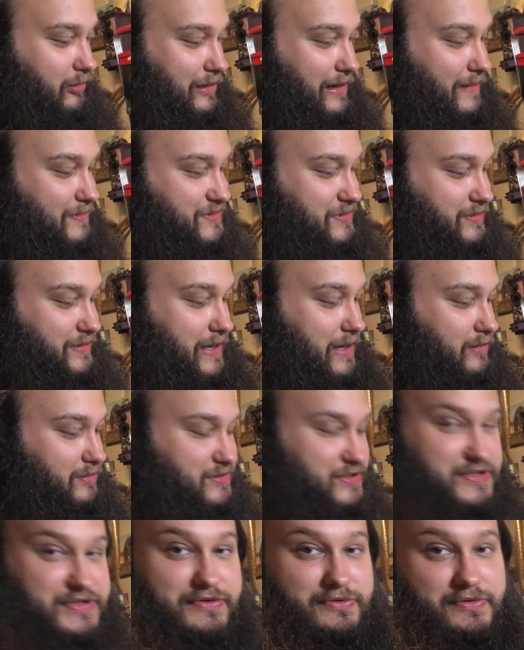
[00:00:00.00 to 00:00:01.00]
wraps are now
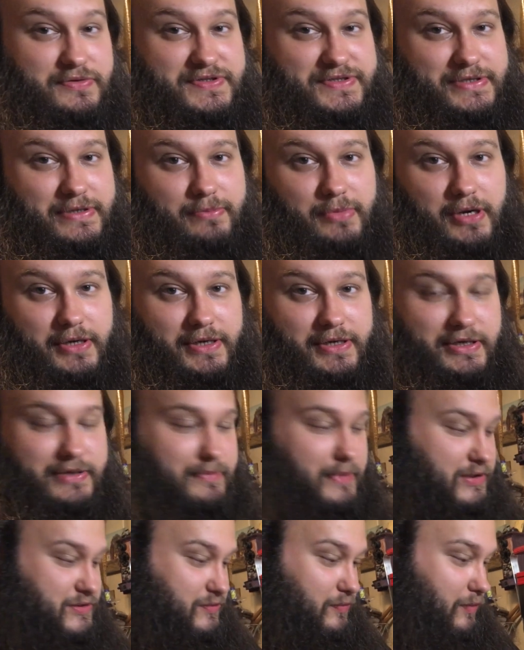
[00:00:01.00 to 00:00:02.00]
just loose in a bucket
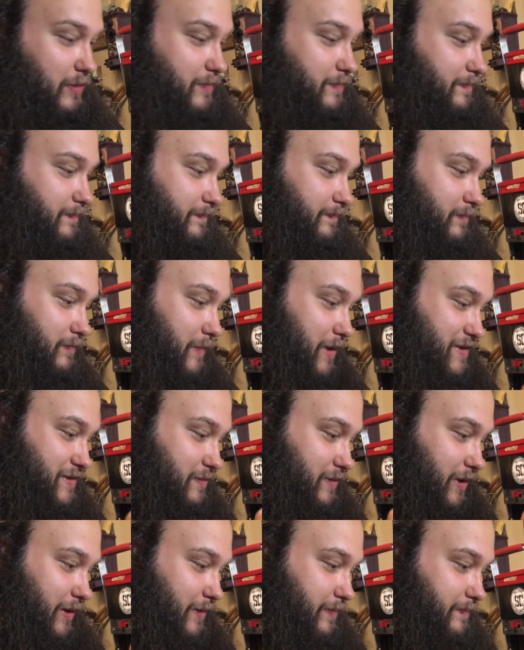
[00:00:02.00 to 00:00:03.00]
in my drawer. That's
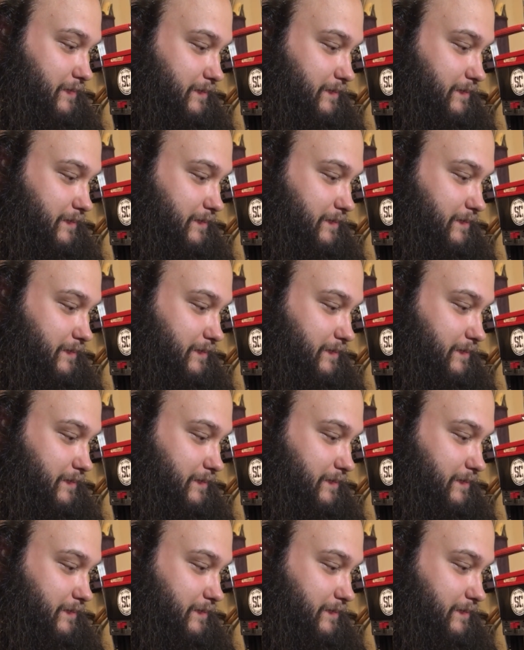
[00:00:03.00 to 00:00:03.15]
okay.